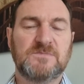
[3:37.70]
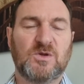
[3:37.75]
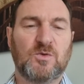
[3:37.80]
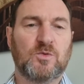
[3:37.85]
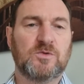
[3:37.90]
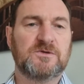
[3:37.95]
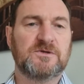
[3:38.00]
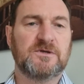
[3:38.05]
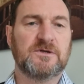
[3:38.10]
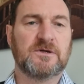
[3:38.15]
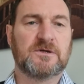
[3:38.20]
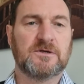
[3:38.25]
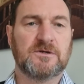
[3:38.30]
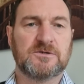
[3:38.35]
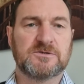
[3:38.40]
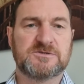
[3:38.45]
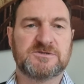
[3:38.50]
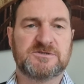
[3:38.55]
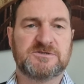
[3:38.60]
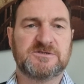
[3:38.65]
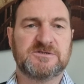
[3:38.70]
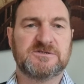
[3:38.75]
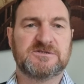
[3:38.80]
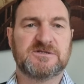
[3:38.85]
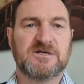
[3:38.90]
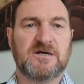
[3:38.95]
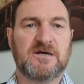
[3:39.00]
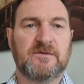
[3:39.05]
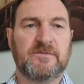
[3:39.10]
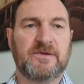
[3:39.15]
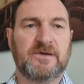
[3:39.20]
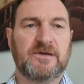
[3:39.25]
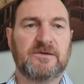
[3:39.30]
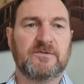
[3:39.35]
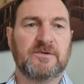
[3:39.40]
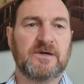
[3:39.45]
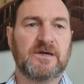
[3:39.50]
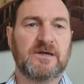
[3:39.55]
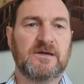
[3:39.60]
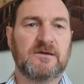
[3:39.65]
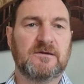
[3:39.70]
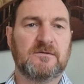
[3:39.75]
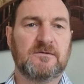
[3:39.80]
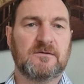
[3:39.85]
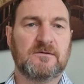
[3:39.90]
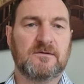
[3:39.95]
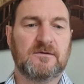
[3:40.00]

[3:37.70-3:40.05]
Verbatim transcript: they wouldn't have caught it in time anyway.